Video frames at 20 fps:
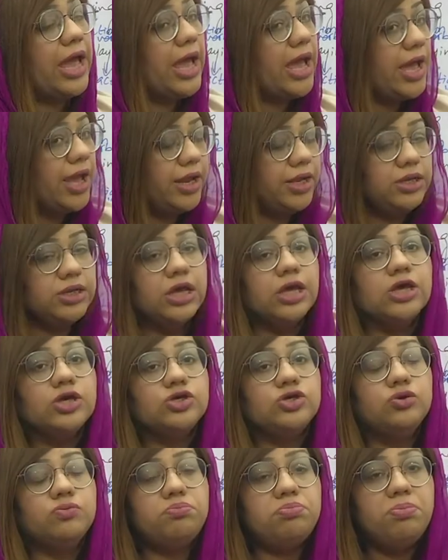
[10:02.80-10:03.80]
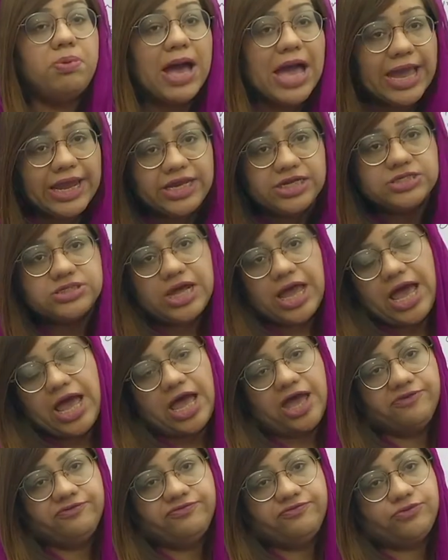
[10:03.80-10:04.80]
and you might
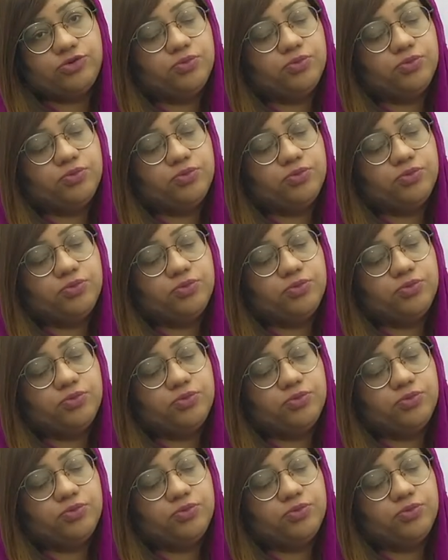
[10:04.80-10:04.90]
have